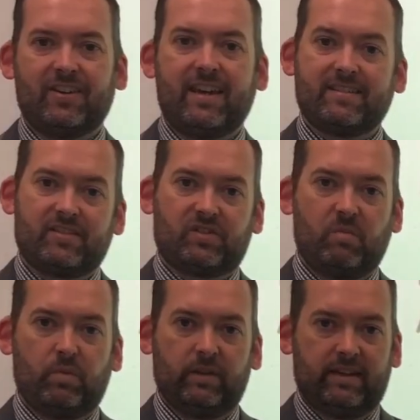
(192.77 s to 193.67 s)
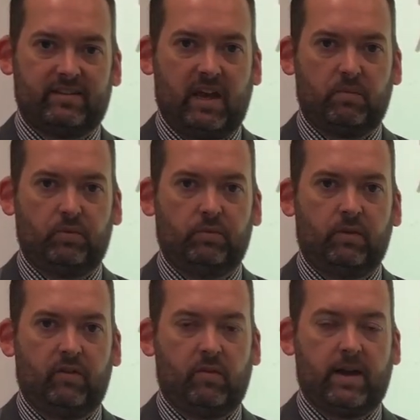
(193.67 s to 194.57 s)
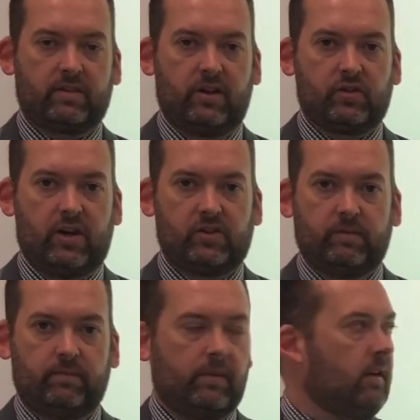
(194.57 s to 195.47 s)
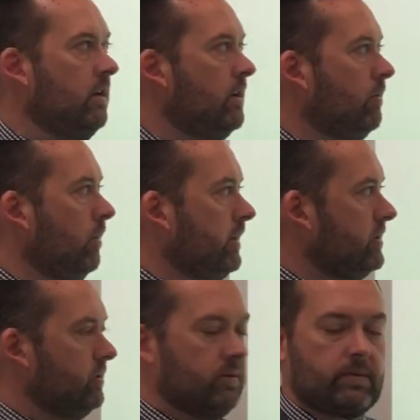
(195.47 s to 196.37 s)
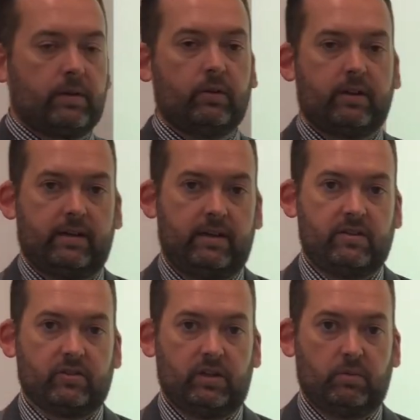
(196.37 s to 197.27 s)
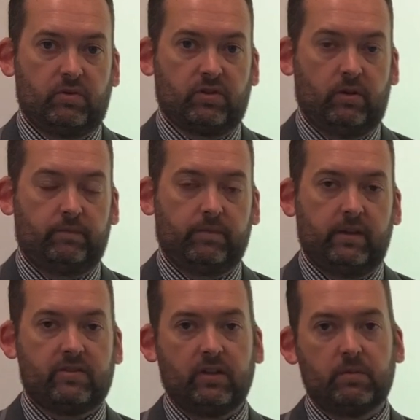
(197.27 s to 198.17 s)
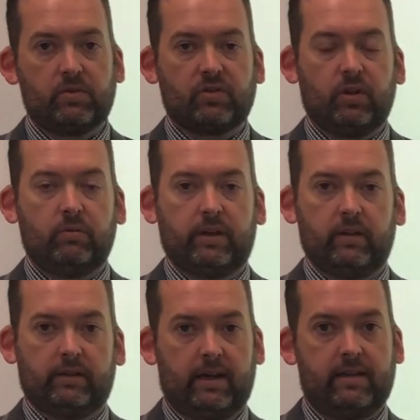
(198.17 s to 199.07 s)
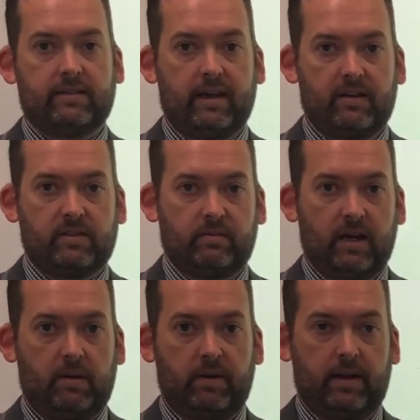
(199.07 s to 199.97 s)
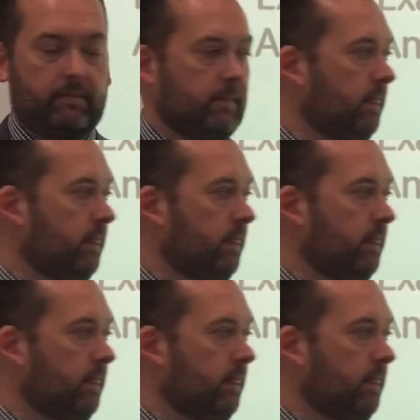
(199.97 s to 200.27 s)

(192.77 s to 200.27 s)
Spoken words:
So here's a simple example of a back titration. What we're going to do is we're going to look at an insoluble salt. The insoluble salt we're going to look at is calcium carbonate.